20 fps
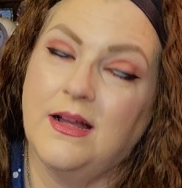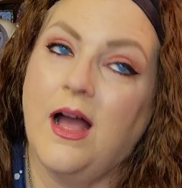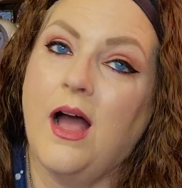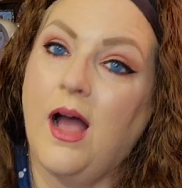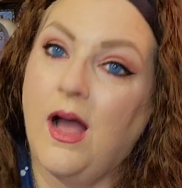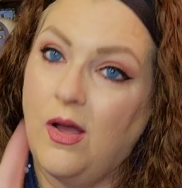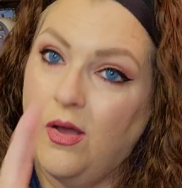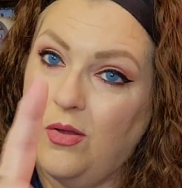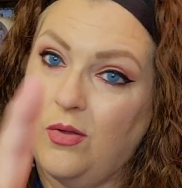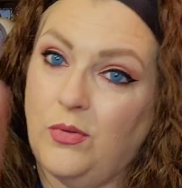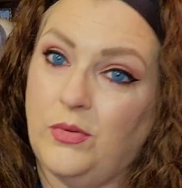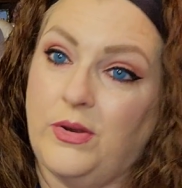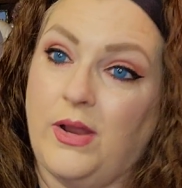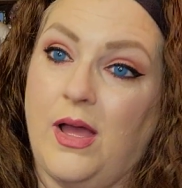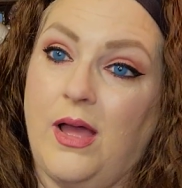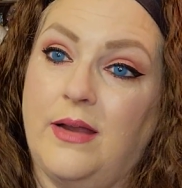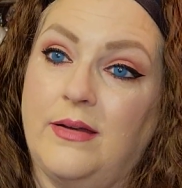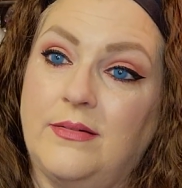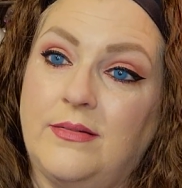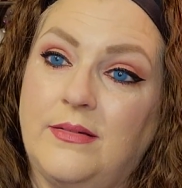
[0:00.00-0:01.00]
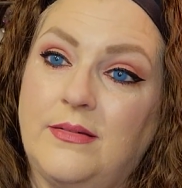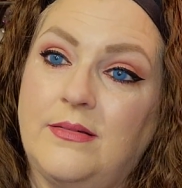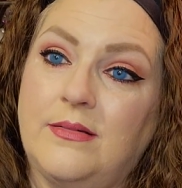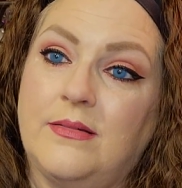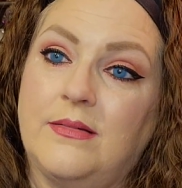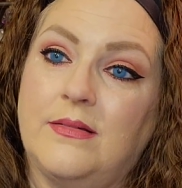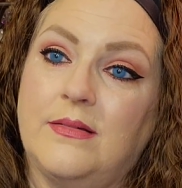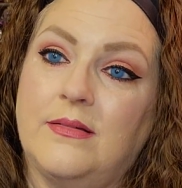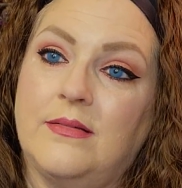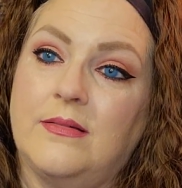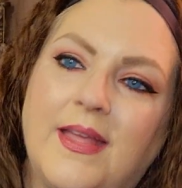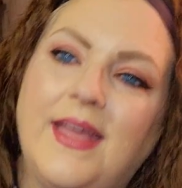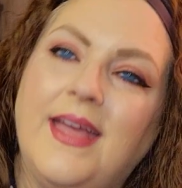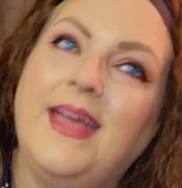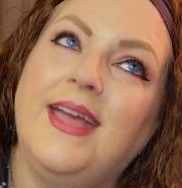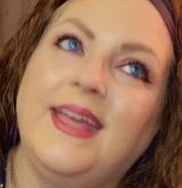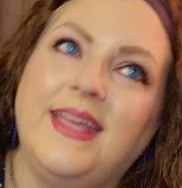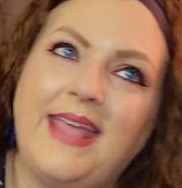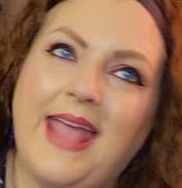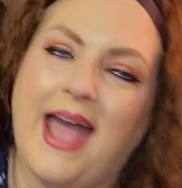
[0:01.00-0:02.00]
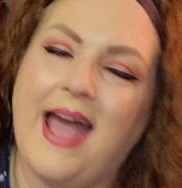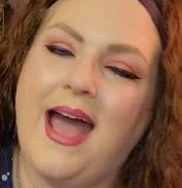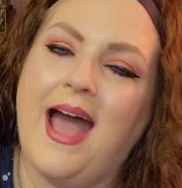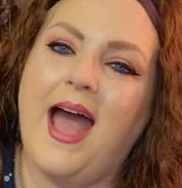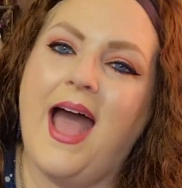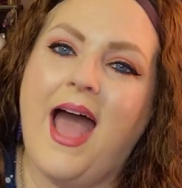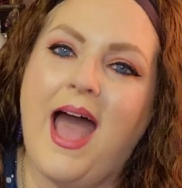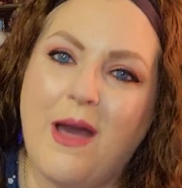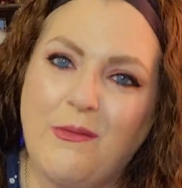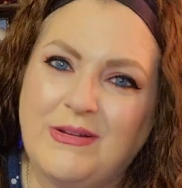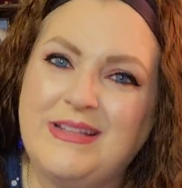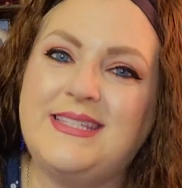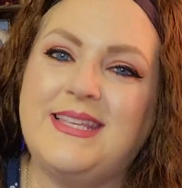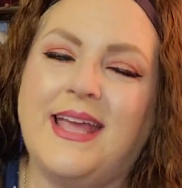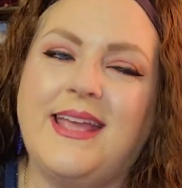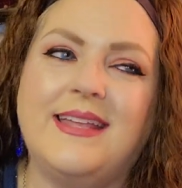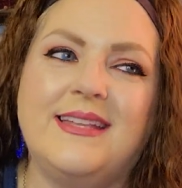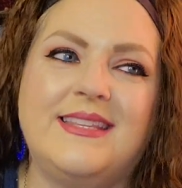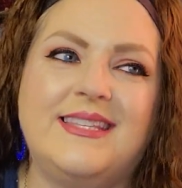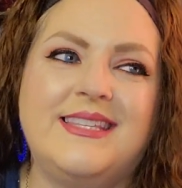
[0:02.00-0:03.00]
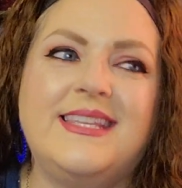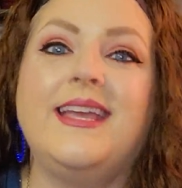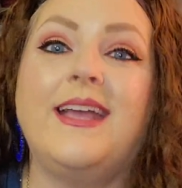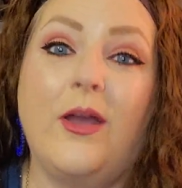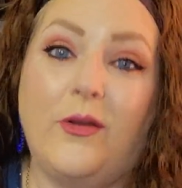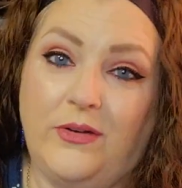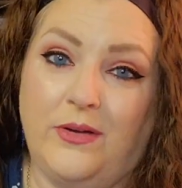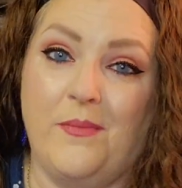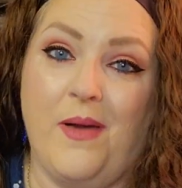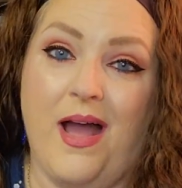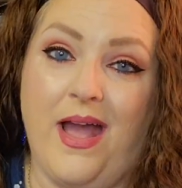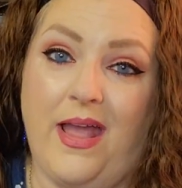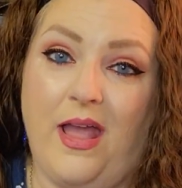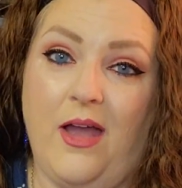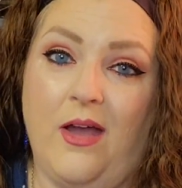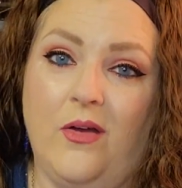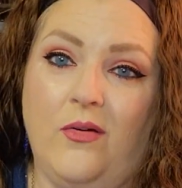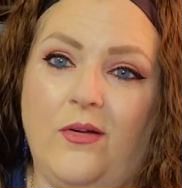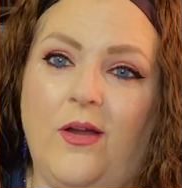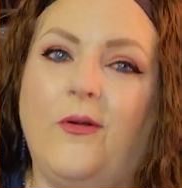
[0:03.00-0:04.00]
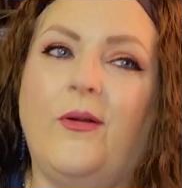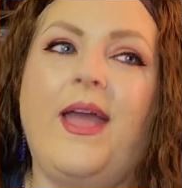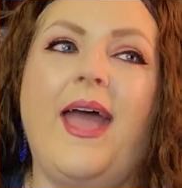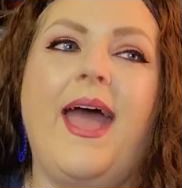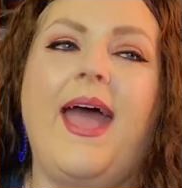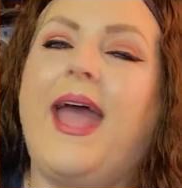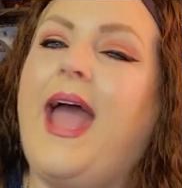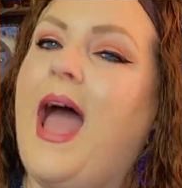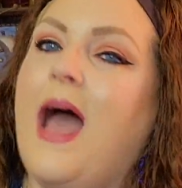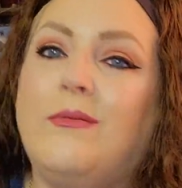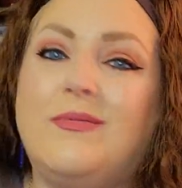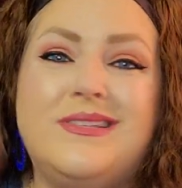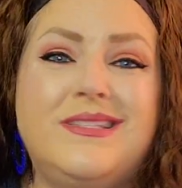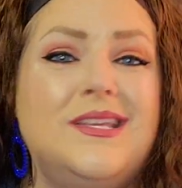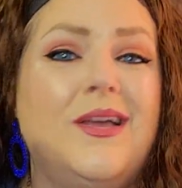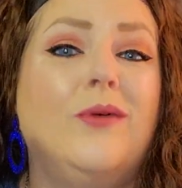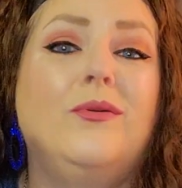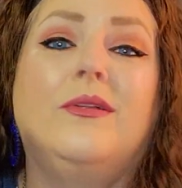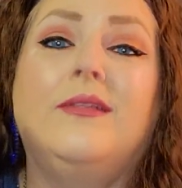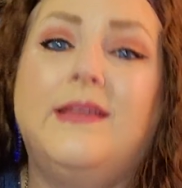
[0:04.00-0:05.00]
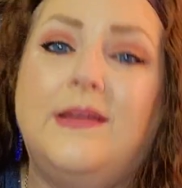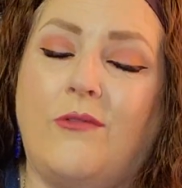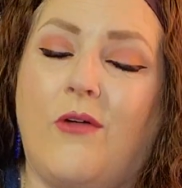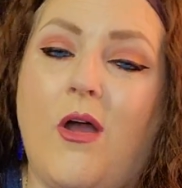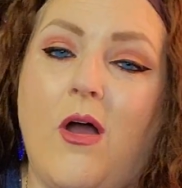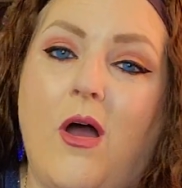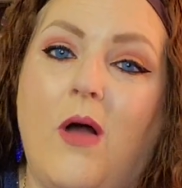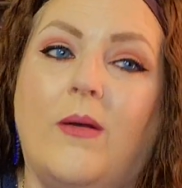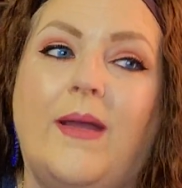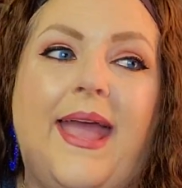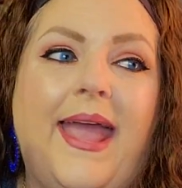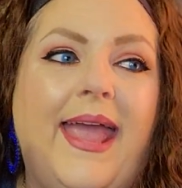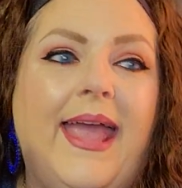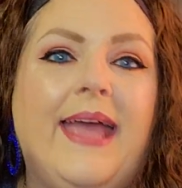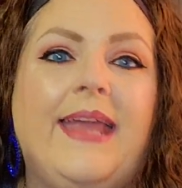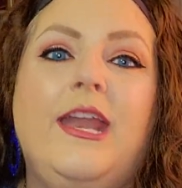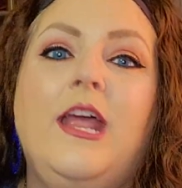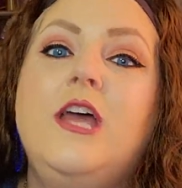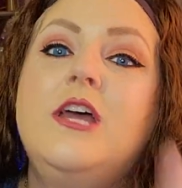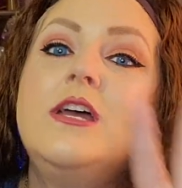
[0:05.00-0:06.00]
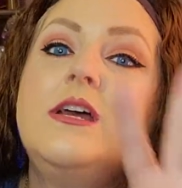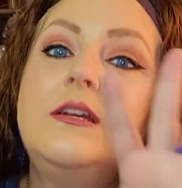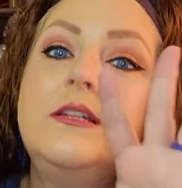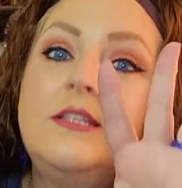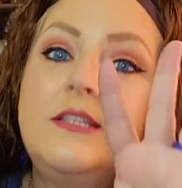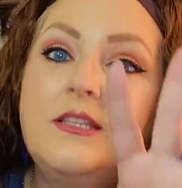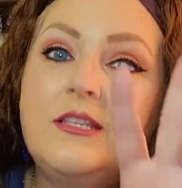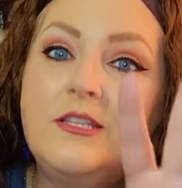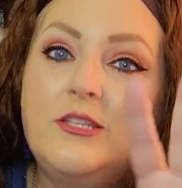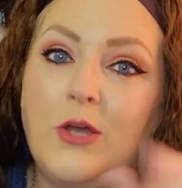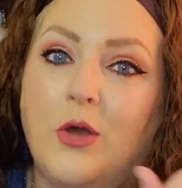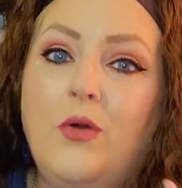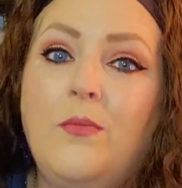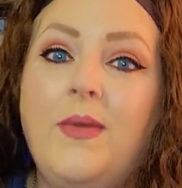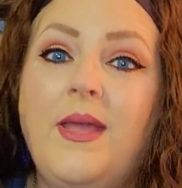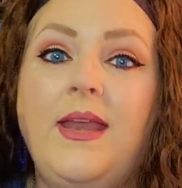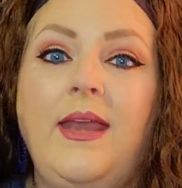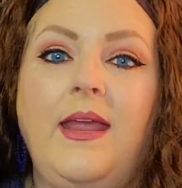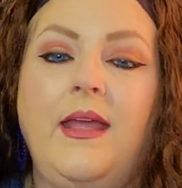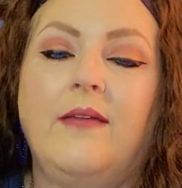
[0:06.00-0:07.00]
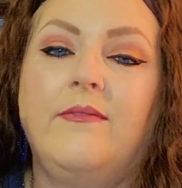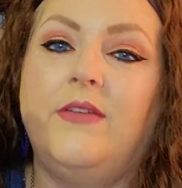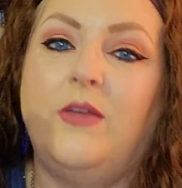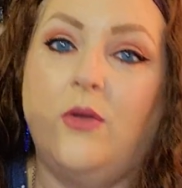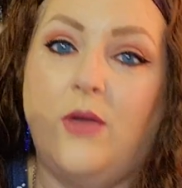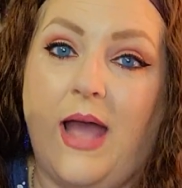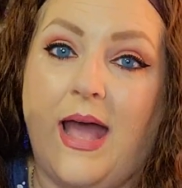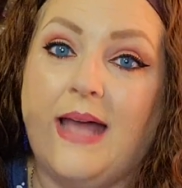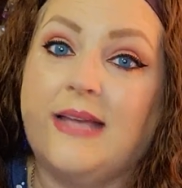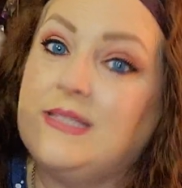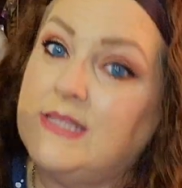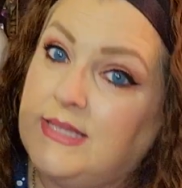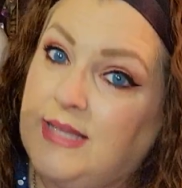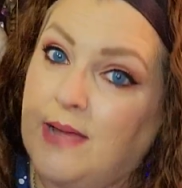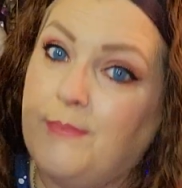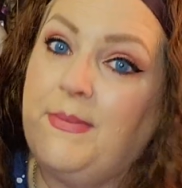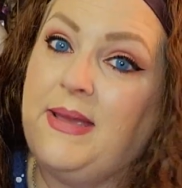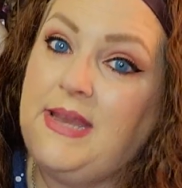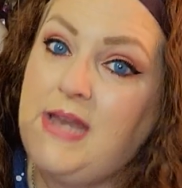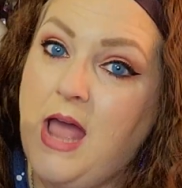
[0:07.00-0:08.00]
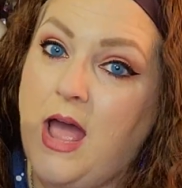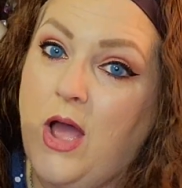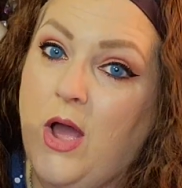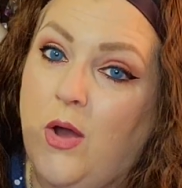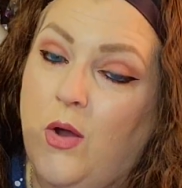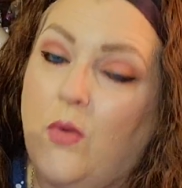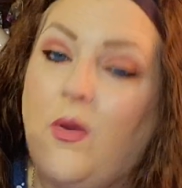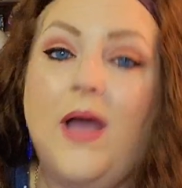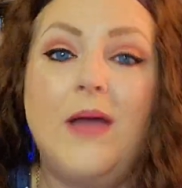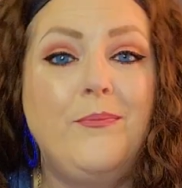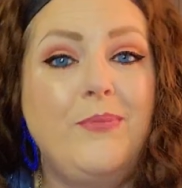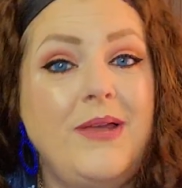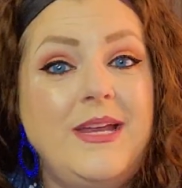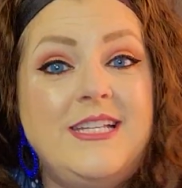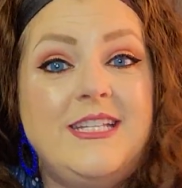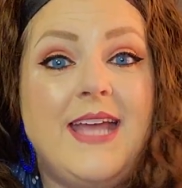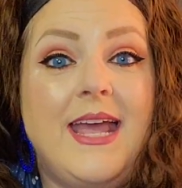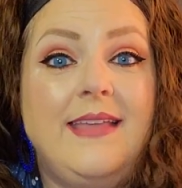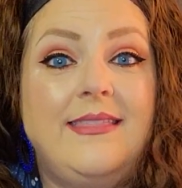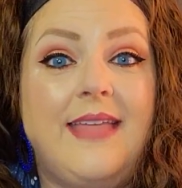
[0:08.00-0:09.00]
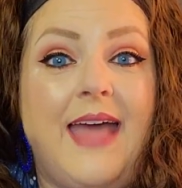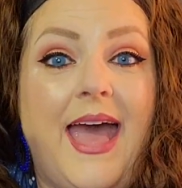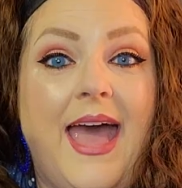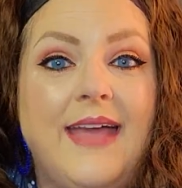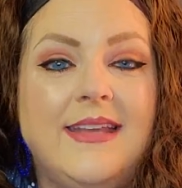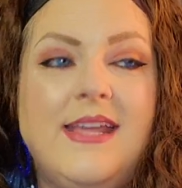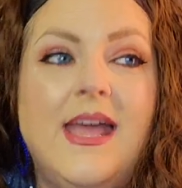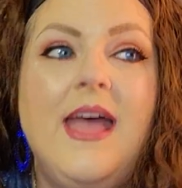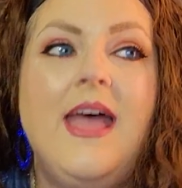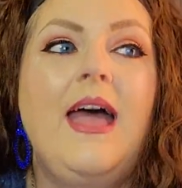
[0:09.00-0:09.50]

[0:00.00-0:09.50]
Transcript: Hold on. Yeah, I was saying Cinco de Mayo, okay? I was totally wrong and so many of you guys let me know. I appreciate that.